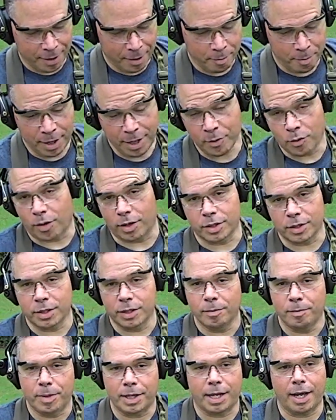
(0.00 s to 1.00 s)
But it works,
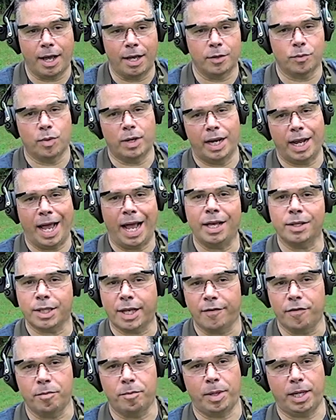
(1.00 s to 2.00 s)
because what it has
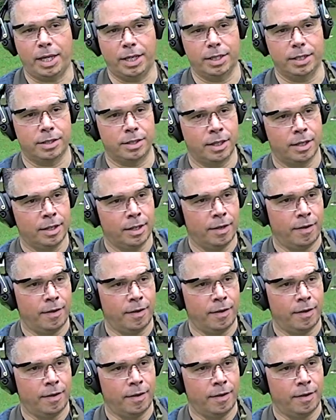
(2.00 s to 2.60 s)
given me is